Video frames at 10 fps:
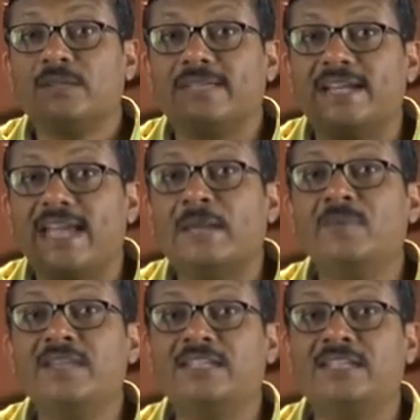The
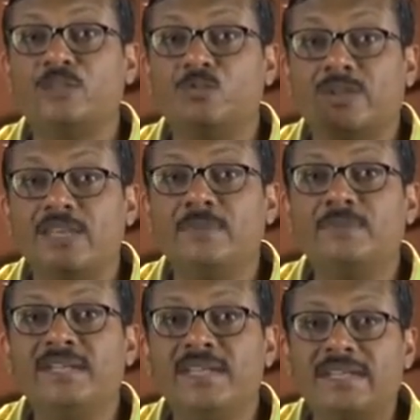ability to
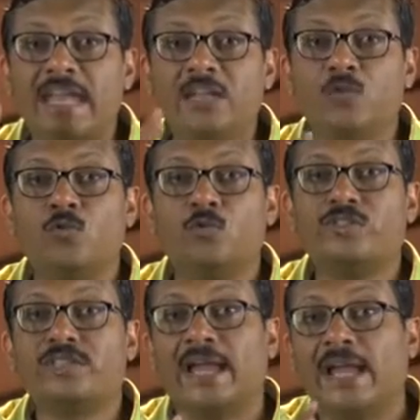keep detailed
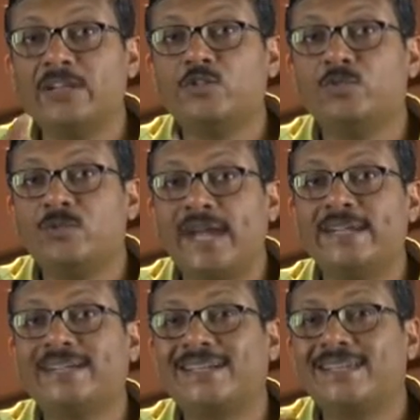notes and to
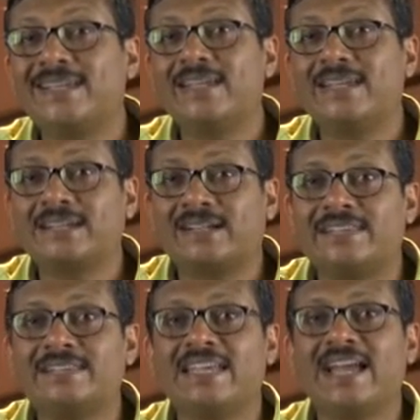write clear,
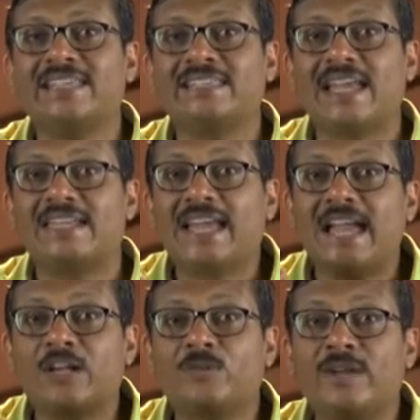concise, and
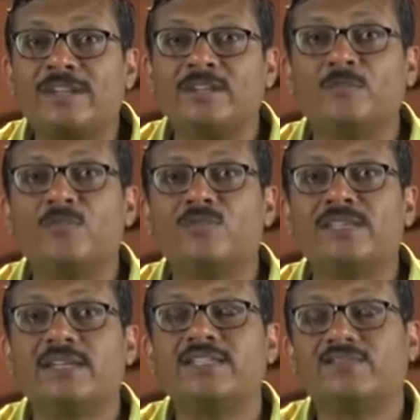accurate reports
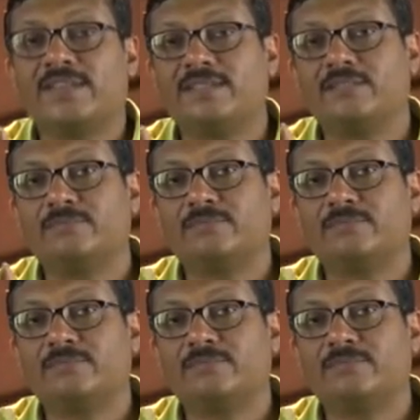is vital.